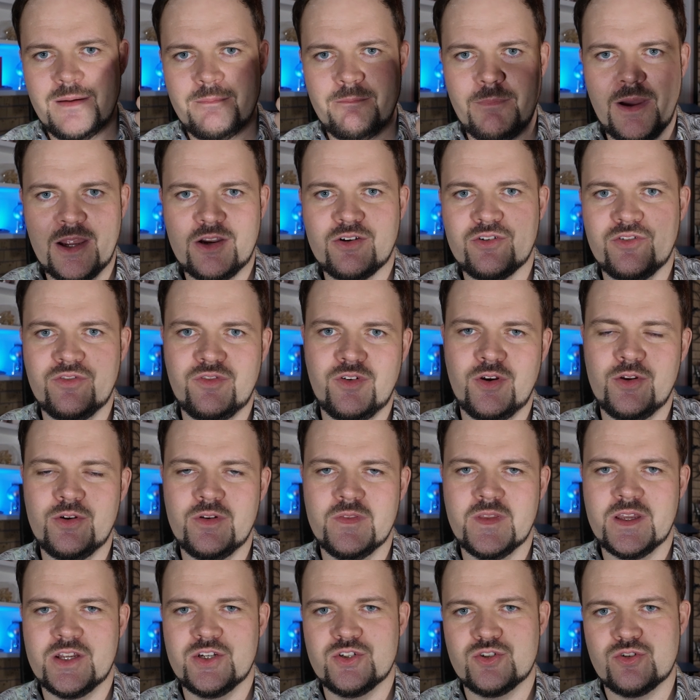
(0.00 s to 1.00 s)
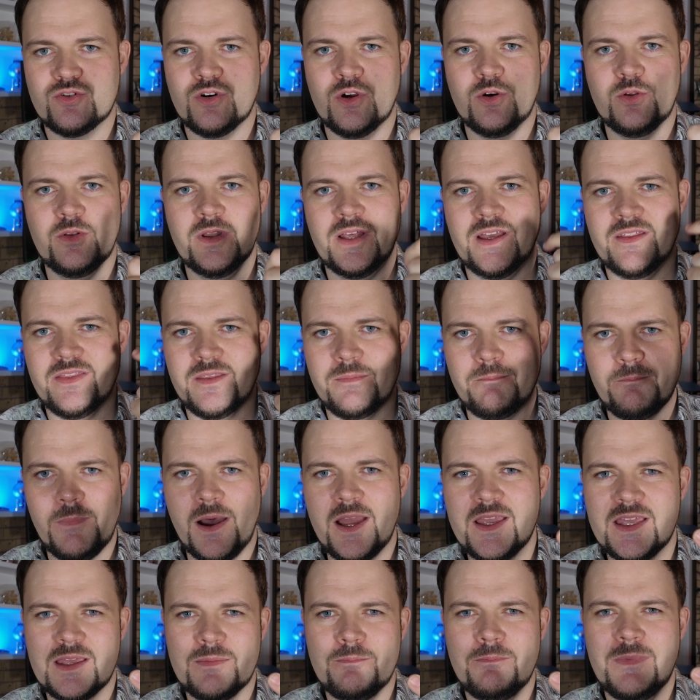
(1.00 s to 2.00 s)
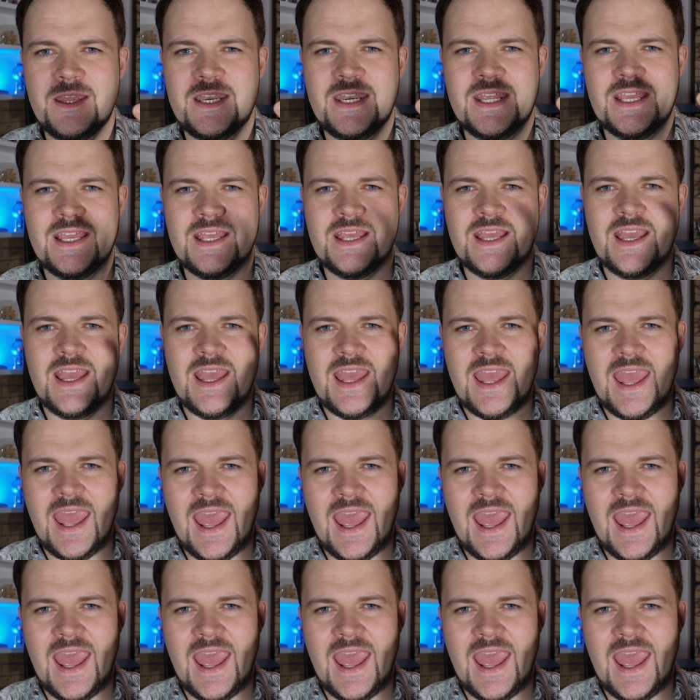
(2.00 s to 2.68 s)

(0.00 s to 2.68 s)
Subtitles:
microphone on the controller, the Mic Mini,